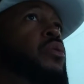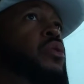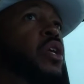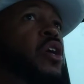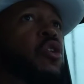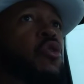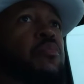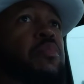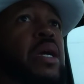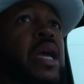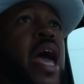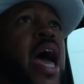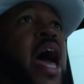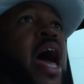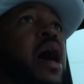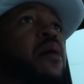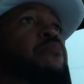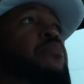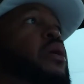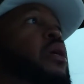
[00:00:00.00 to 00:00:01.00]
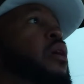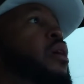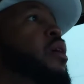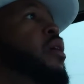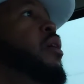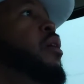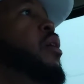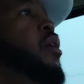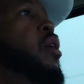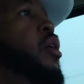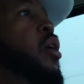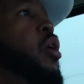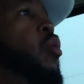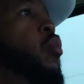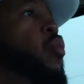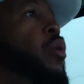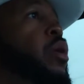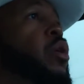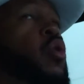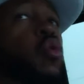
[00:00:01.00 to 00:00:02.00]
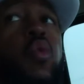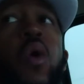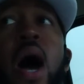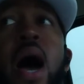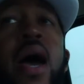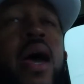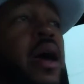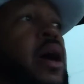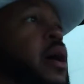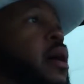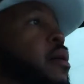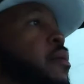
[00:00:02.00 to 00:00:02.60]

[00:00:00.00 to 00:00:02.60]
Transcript: Still be happy with who I